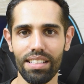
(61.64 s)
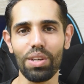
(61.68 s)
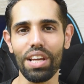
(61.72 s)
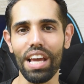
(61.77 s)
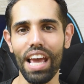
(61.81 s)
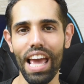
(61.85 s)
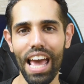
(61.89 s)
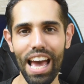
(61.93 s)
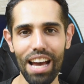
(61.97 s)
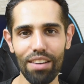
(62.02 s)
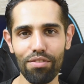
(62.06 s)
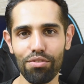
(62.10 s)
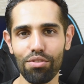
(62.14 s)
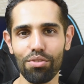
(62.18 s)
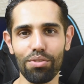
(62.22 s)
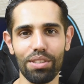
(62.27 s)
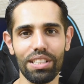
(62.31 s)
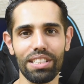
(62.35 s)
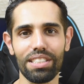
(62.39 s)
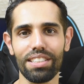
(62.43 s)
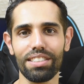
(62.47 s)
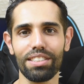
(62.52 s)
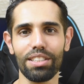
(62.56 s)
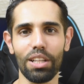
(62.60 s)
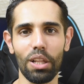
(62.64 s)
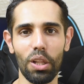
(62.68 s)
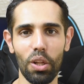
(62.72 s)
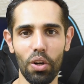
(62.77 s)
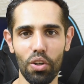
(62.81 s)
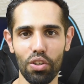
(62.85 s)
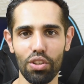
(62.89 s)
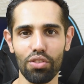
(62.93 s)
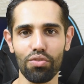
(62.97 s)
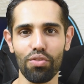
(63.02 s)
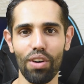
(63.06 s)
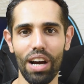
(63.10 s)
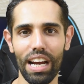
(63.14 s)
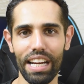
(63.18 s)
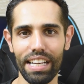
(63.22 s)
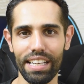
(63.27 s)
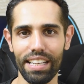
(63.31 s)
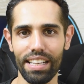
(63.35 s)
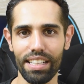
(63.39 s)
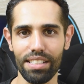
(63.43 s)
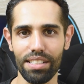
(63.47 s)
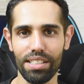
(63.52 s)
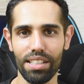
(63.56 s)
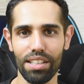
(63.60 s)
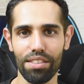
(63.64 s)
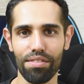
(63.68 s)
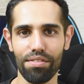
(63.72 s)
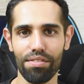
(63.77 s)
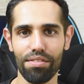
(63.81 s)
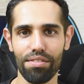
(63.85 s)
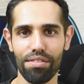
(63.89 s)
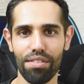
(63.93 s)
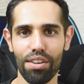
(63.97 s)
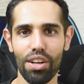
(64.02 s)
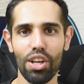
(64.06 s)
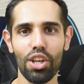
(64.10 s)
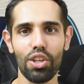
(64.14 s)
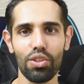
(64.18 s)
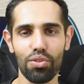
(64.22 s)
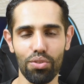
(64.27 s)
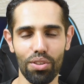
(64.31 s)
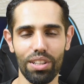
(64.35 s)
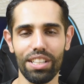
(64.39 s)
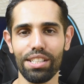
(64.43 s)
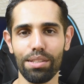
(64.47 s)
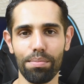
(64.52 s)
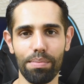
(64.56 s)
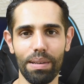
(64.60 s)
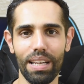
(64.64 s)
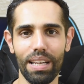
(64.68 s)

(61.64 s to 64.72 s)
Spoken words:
We have to discuss a lot of high-tech stuff. So let's